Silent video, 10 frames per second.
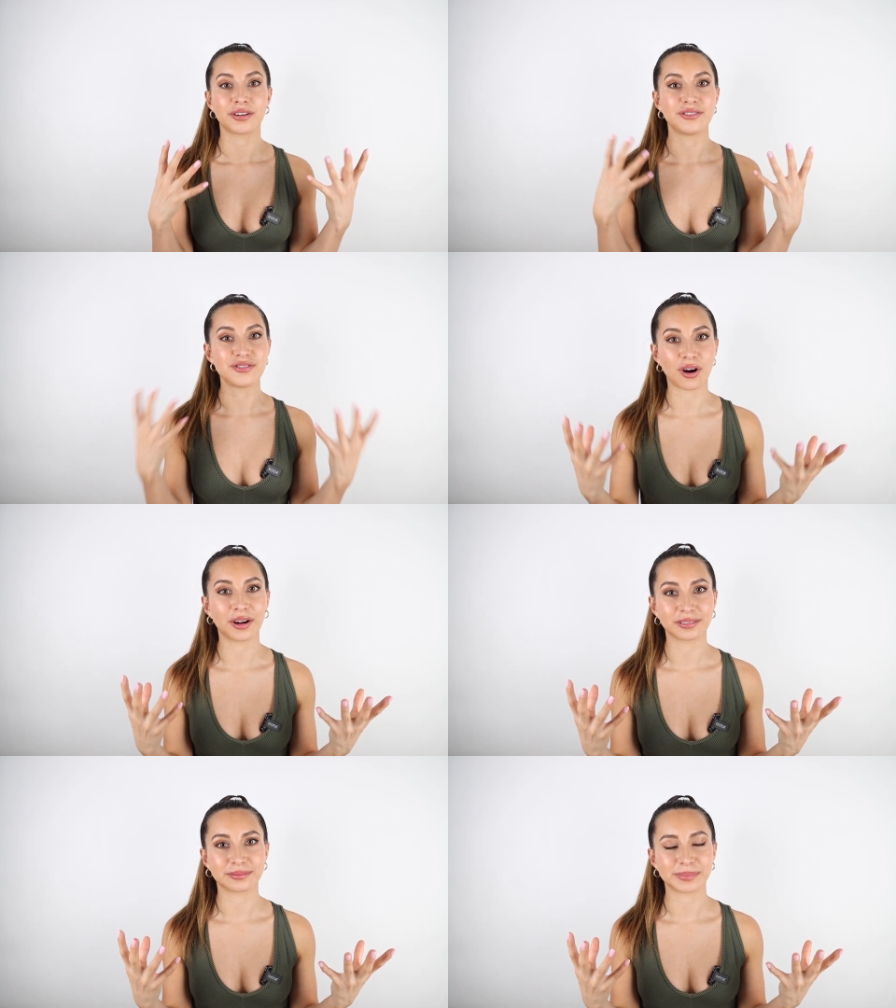
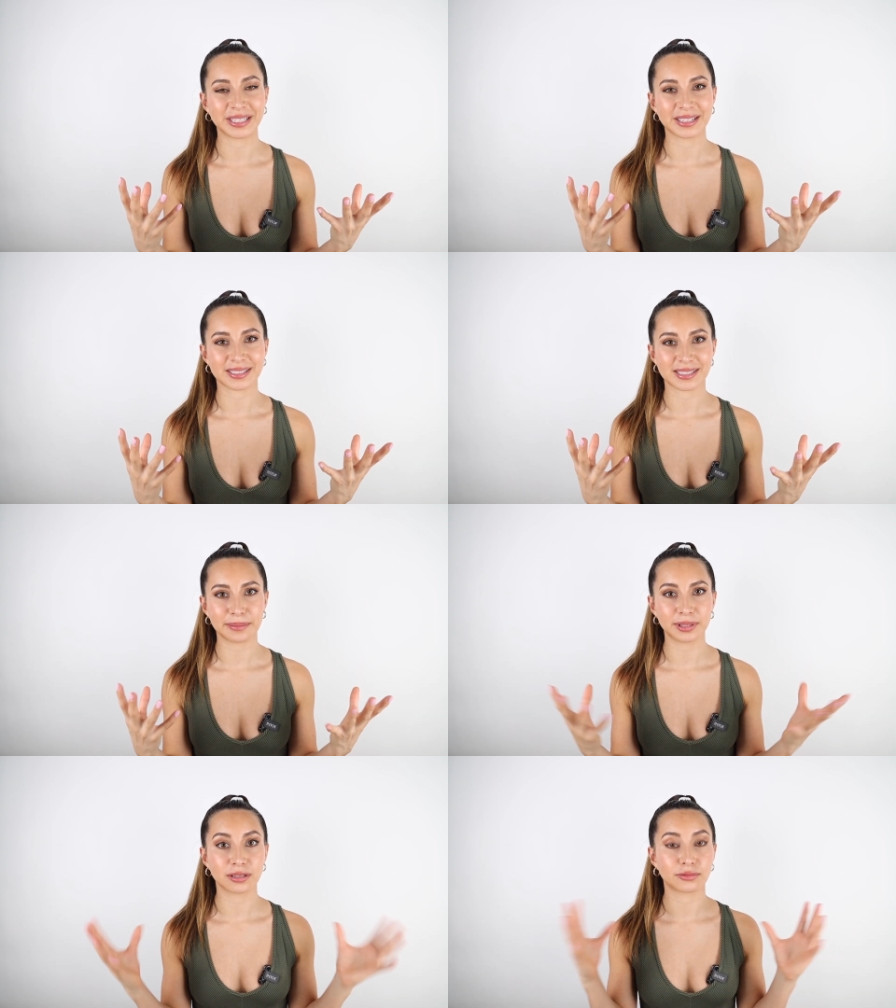not being
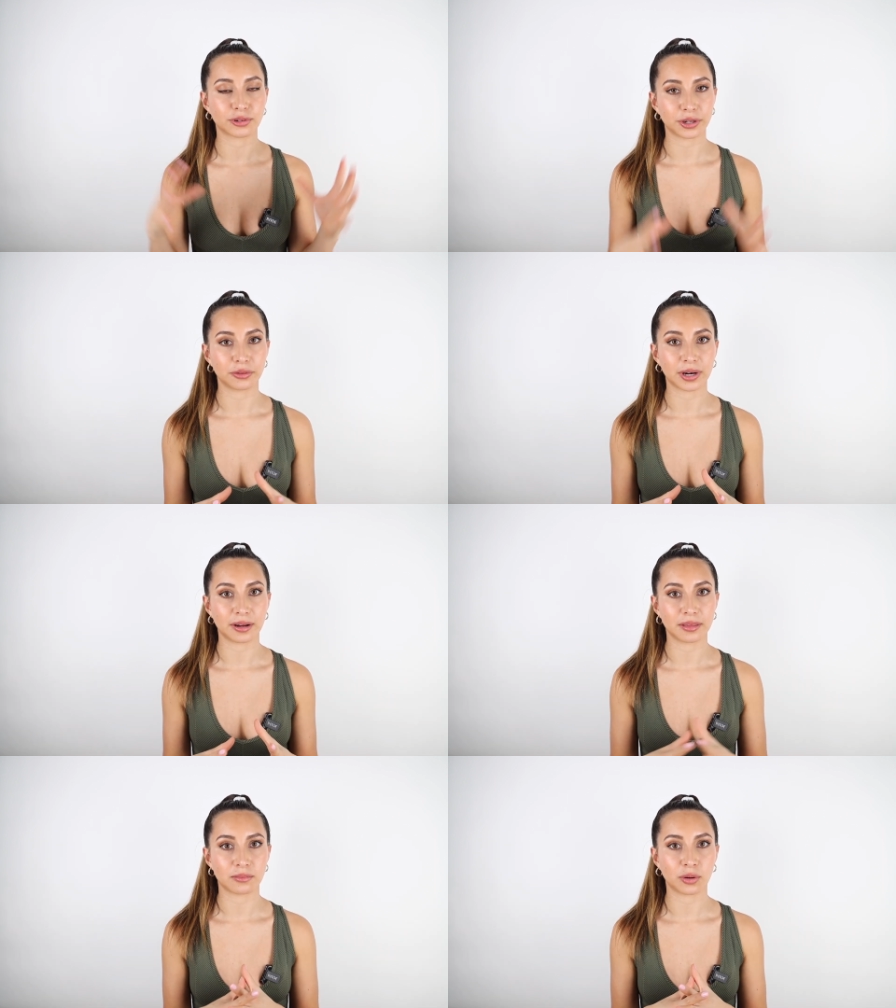accepting of where you are
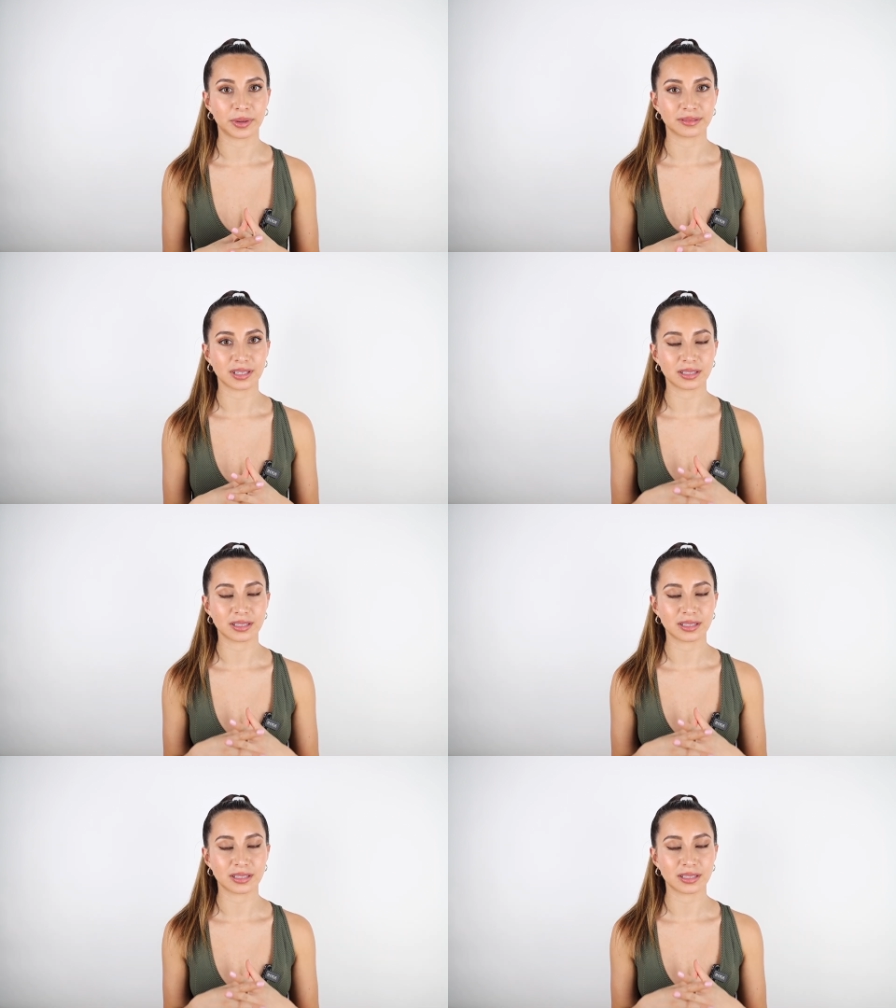at the moment,